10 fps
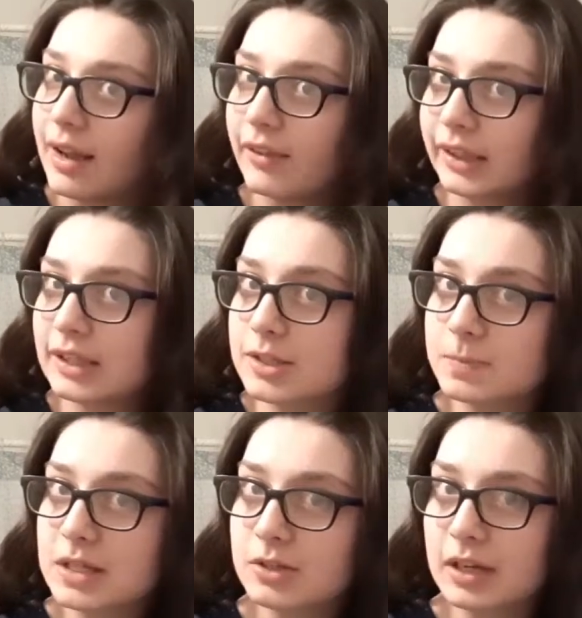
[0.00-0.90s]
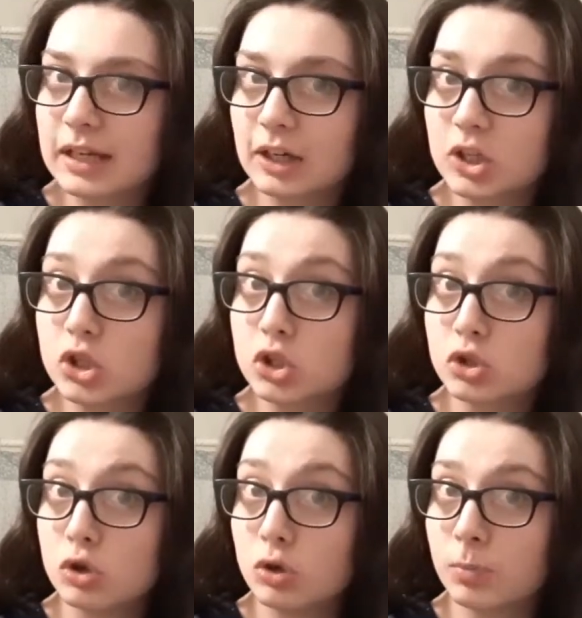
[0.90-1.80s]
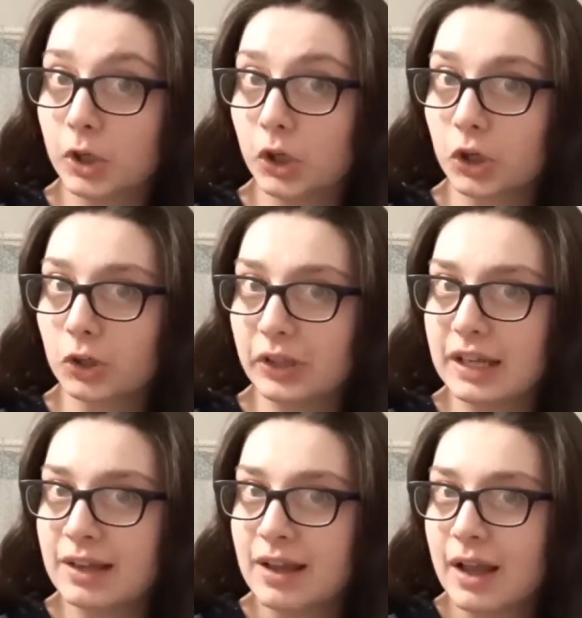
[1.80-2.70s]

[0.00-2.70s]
Like this piece right here is super curly,